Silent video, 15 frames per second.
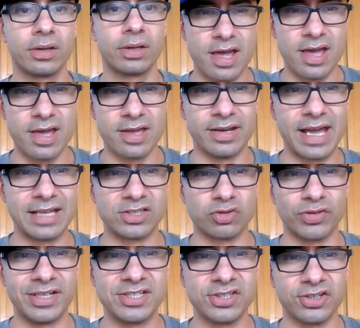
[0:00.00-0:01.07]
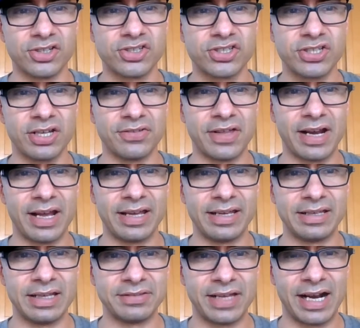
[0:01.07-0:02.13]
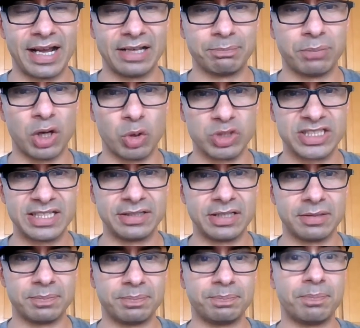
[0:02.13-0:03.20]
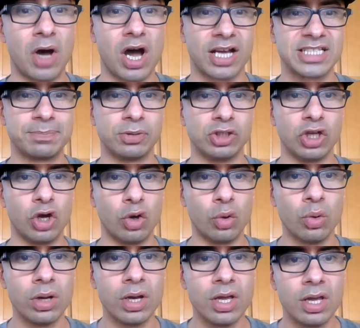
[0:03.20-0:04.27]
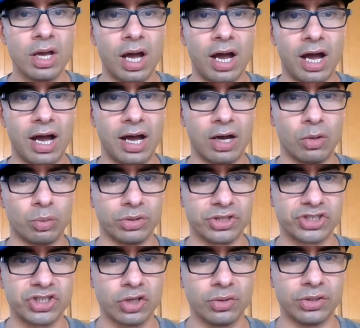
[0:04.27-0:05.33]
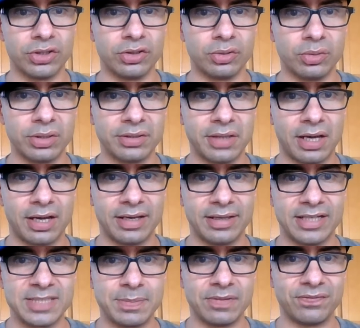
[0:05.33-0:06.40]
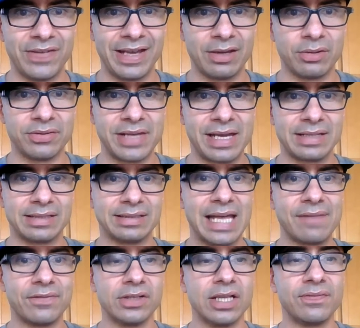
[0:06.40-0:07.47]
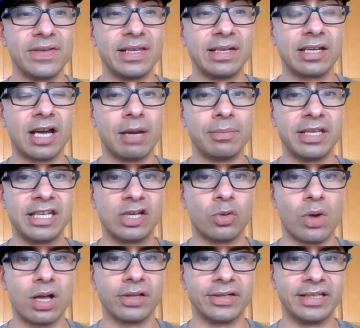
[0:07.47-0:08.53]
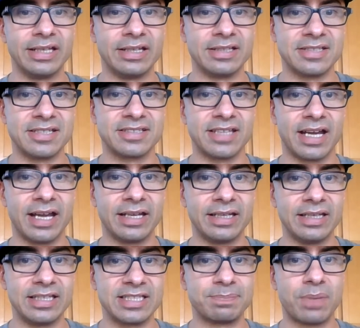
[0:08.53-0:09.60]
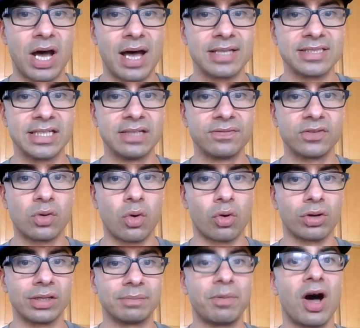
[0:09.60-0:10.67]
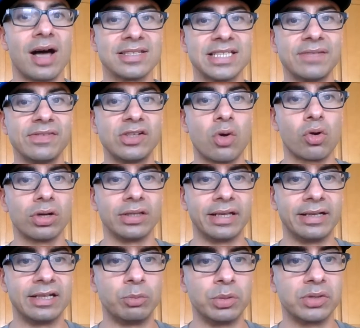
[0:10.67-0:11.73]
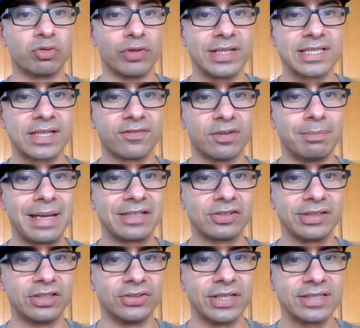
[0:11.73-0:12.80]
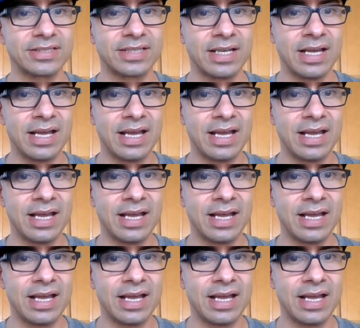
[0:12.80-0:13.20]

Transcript: and as research that I that I post in the box below uh, will show you, uh, it has been found that level of income inequality in a society is positive cor positively correlated with risk for mental illness